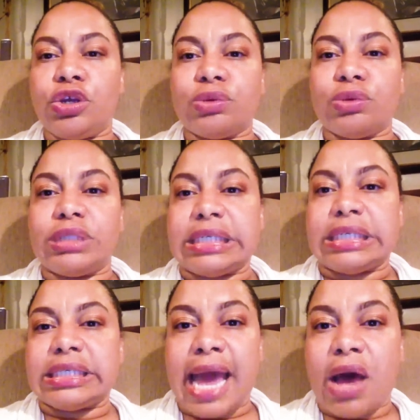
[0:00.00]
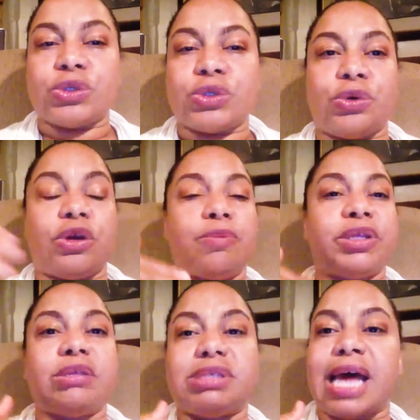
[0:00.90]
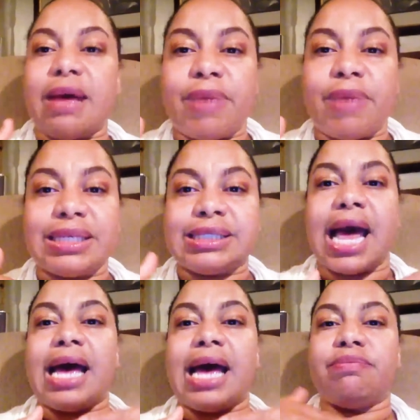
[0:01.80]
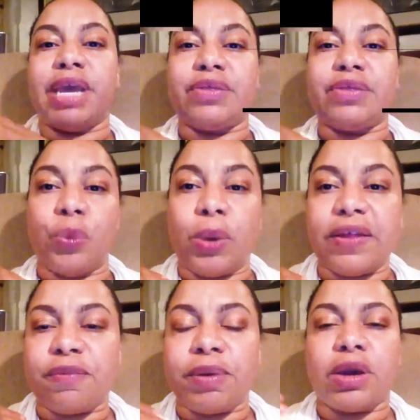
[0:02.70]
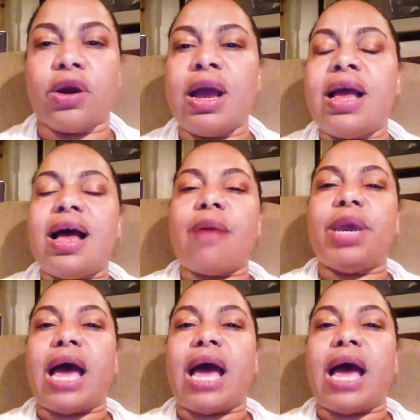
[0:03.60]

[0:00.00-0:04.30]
decent house, or you can put them side by side and make the width bigger. I mean, I